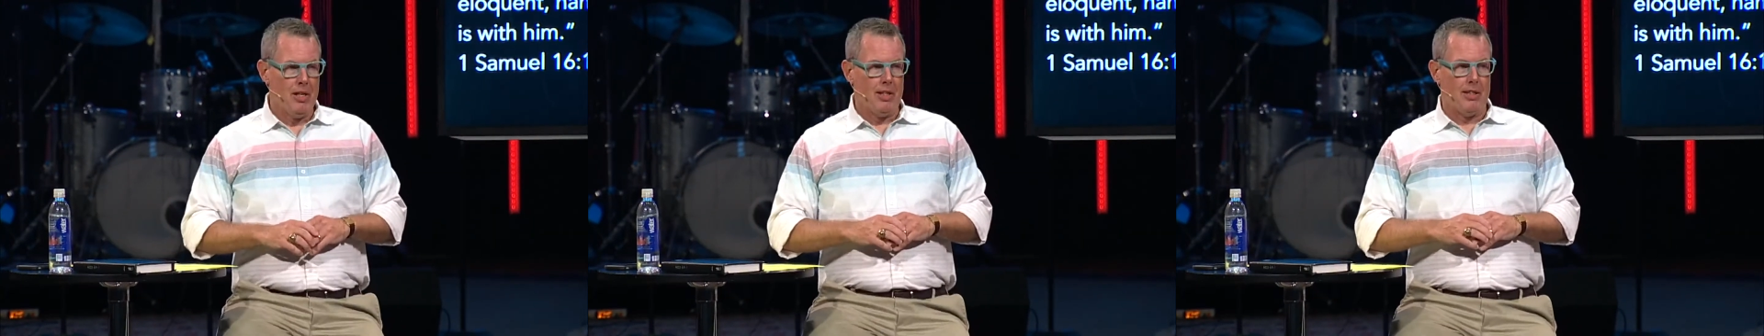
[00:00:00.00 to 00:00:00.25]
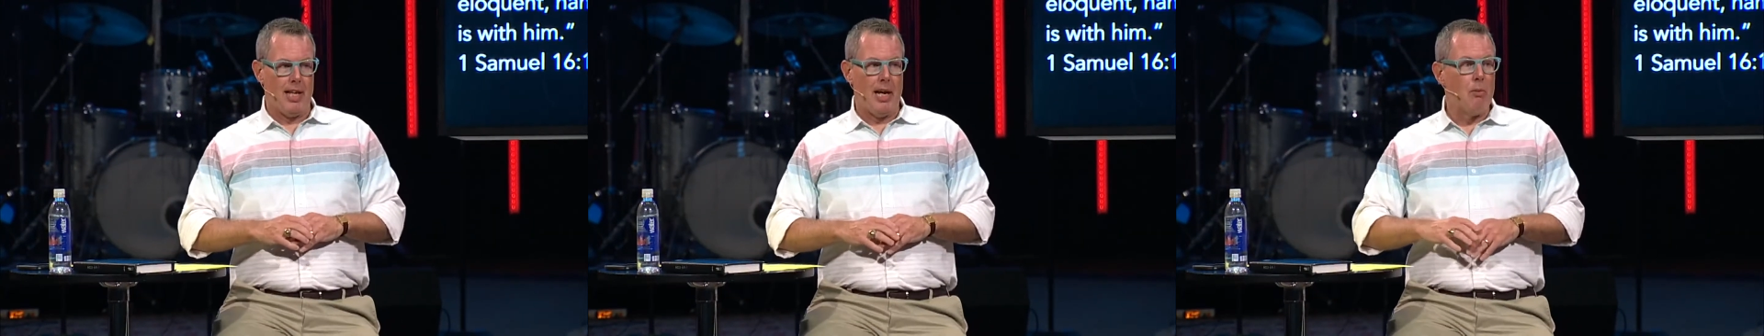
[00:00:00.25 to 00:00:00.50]

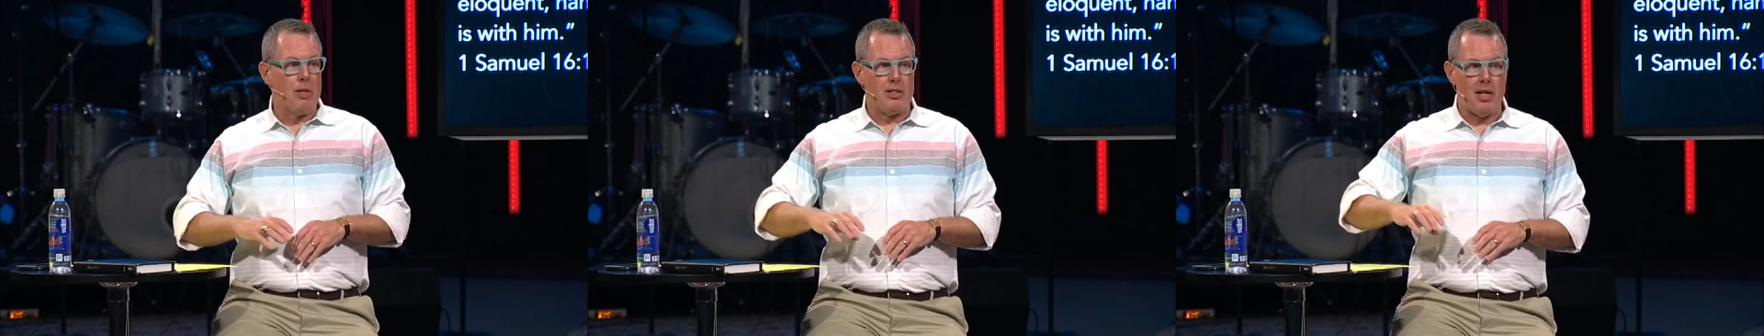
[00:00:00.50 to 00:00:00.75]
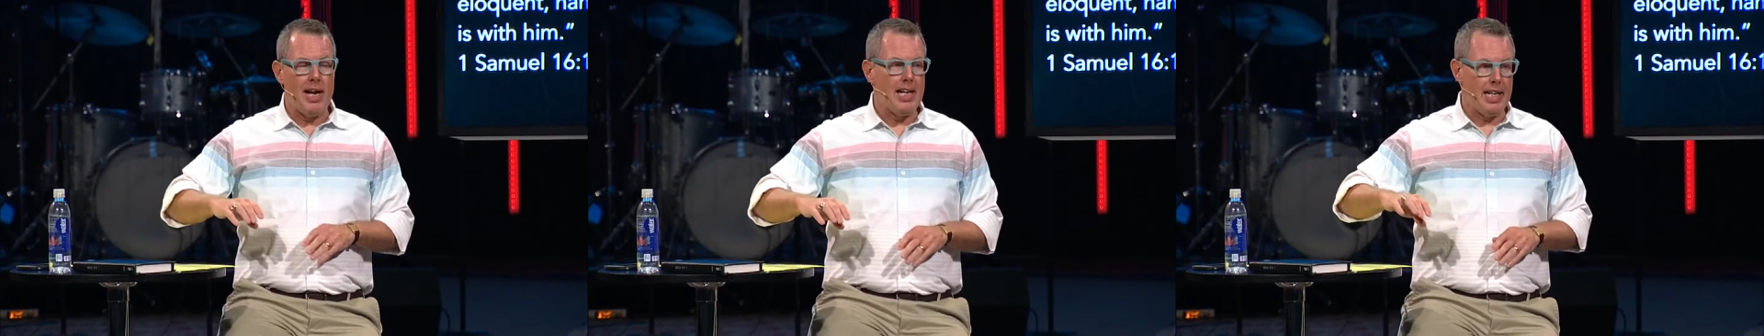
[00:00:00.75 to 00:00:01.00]
They would
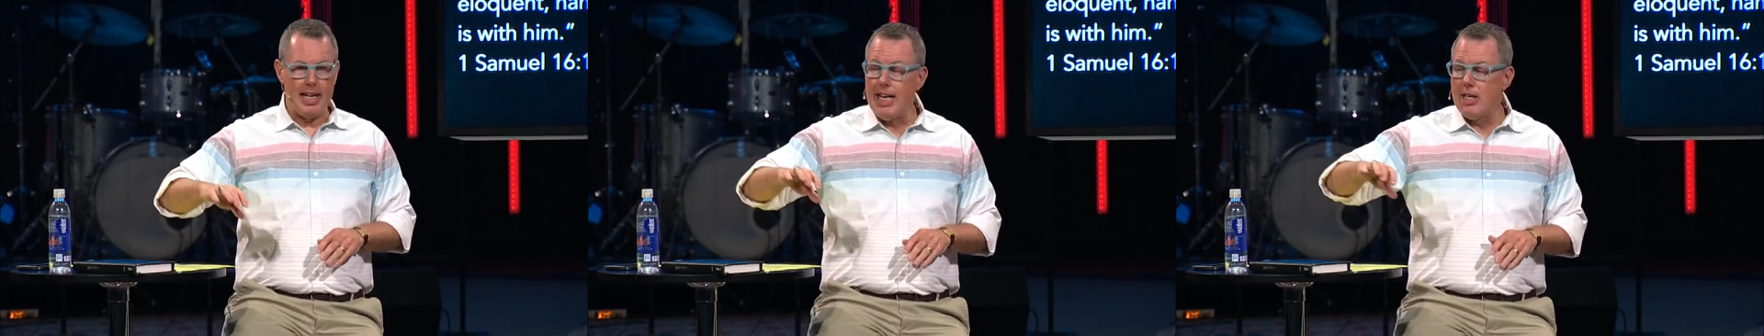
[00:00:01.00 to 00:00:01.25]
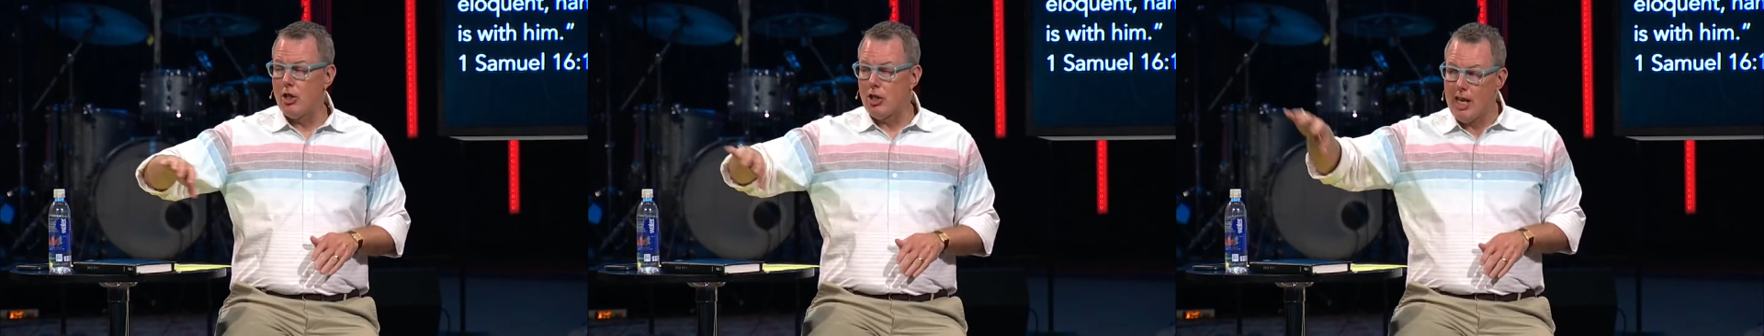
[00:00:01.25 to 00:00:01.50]

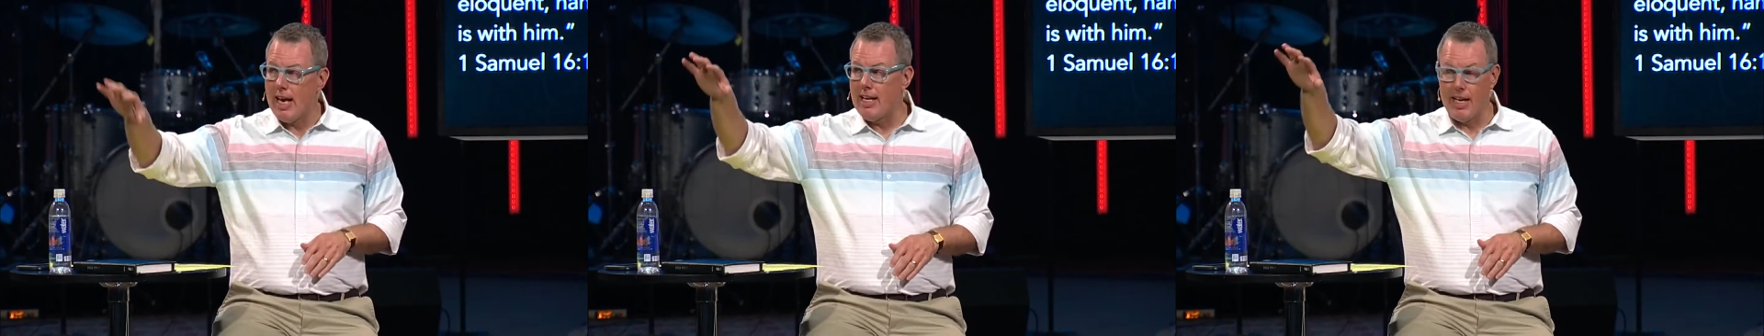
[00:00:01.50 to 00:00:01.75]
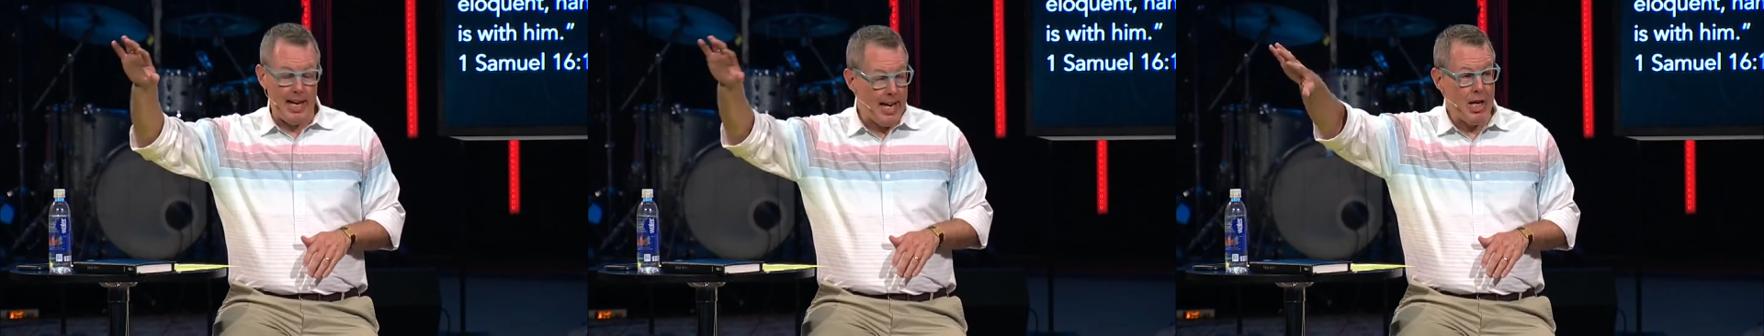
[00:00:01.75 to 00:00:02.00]
each take
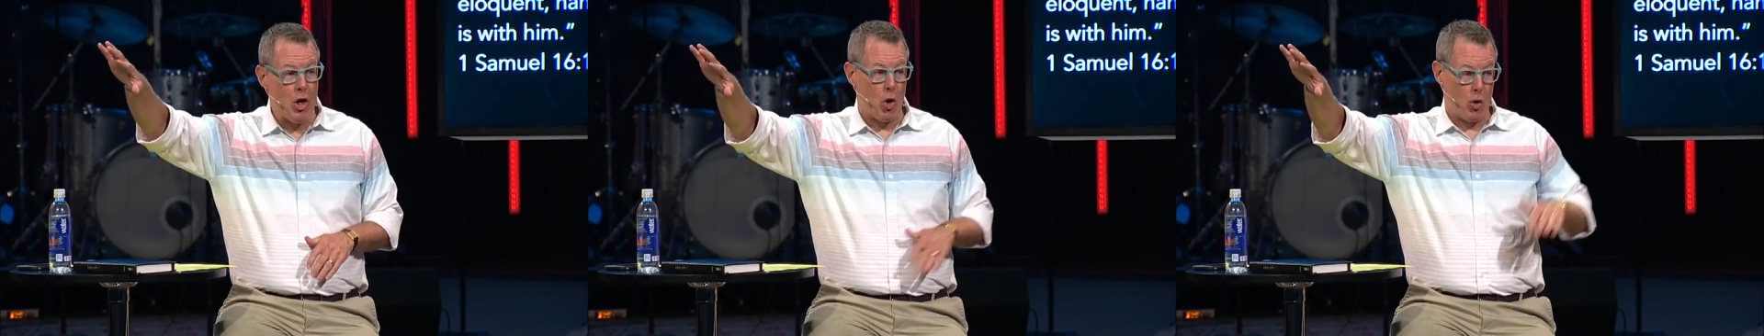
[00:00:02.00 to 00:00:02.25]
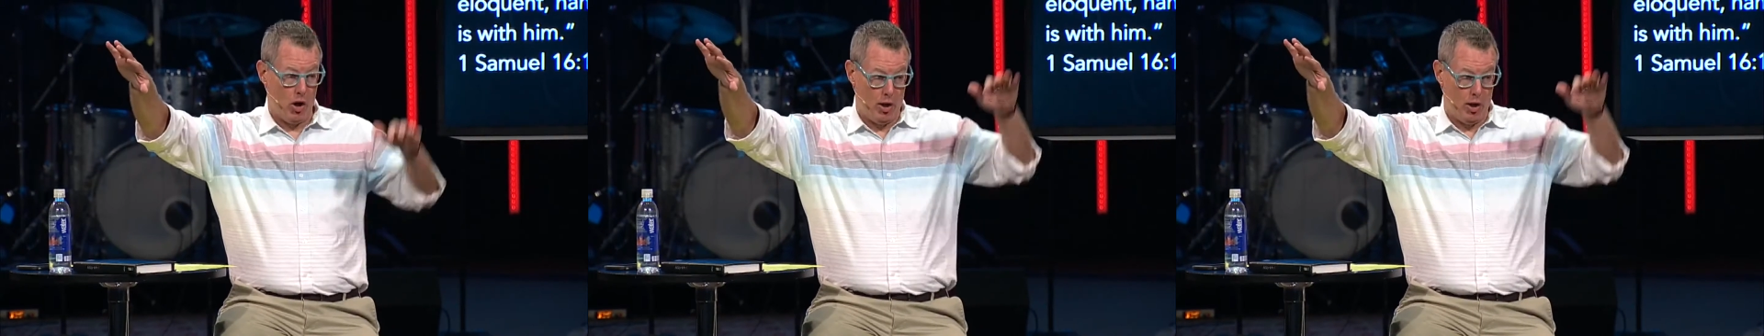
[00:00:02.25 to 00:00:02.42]
a hill.